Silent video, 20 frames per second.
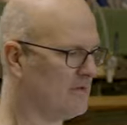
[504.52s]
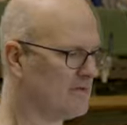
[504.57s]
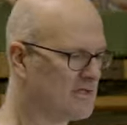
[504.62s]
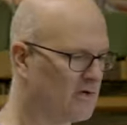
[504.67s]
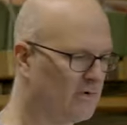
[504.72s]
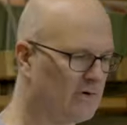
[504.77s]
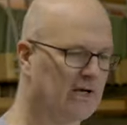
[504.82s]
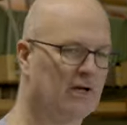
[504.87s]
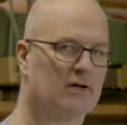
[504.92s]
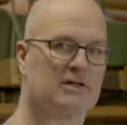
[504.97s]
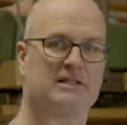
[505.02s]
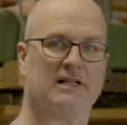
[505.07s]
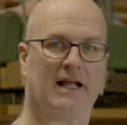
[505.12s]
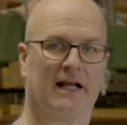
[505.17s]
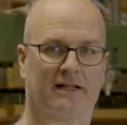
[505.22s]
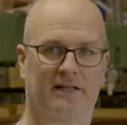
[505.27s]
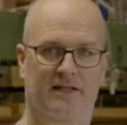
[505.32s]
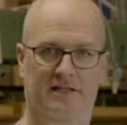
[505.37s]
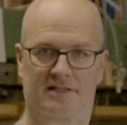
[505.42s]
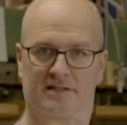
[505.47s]
So it looks
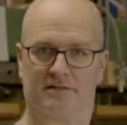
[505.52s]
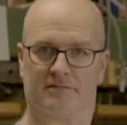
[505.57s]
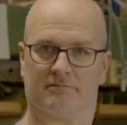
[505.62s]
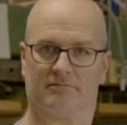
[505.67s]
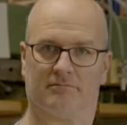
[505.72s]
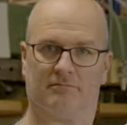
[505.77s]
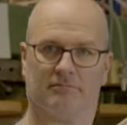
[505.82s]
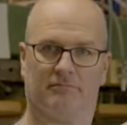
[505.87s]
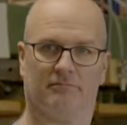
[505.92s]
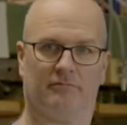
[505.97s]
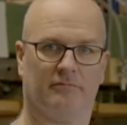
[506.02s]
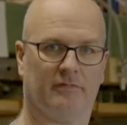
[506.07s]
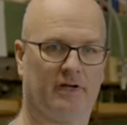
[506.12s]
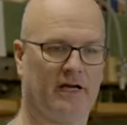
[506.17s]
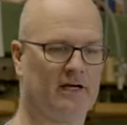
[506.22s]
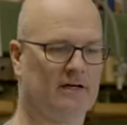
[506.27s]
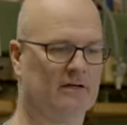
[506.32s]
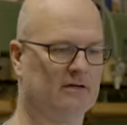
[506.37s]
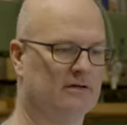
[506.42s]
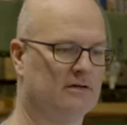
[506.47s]
like this,
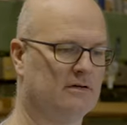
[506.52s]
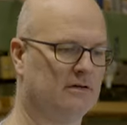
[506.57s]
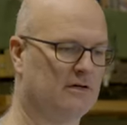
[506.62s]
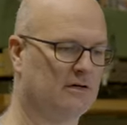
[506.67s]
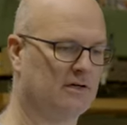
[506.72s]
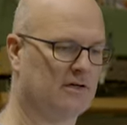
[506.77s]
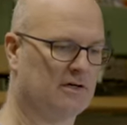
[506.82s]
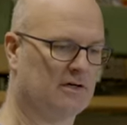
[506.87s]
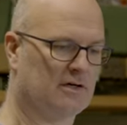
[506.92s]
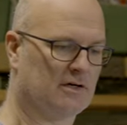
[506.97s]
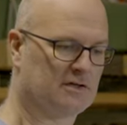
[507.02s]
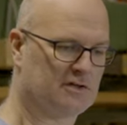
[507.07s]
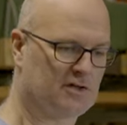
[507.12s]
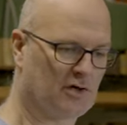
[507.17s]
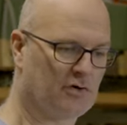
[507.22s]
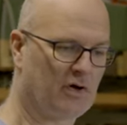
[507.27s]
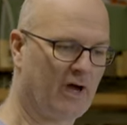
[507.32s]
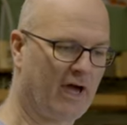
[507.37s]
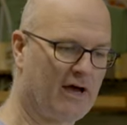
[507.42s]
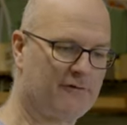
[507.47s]
yeah? So
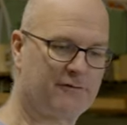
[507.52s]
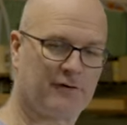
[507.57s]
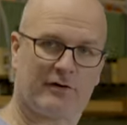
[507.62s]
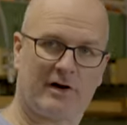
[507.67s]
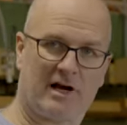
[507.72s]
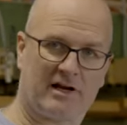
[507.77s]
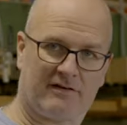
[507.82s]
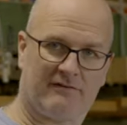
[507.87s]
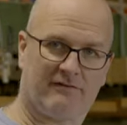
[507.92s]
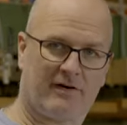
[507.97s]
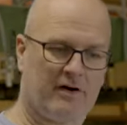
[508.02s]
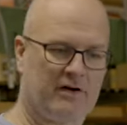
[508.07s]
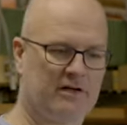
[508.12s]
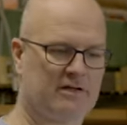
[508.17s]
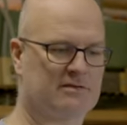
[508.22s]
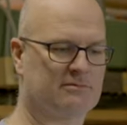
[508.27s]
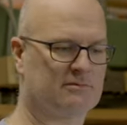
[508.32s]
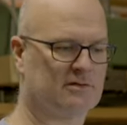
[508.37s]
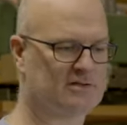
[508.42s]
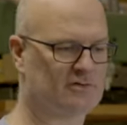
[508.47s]
you have already very
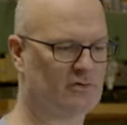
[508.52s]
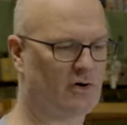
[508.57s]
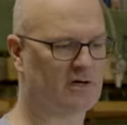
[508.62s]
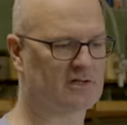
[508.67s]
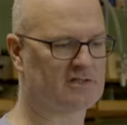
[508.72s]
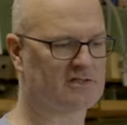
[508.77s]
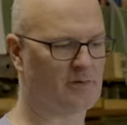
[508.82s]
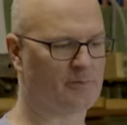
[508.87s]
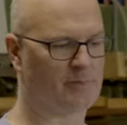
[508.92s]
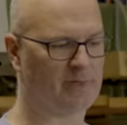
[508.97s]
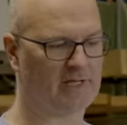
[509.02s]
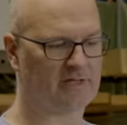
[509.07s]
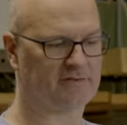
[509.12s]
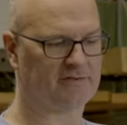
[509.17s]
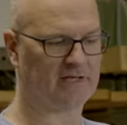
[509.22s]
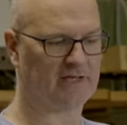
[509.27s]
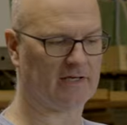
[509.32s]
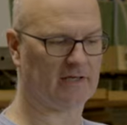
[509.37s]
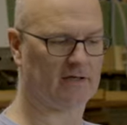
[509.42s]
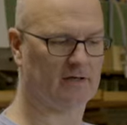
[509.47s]
strong stability,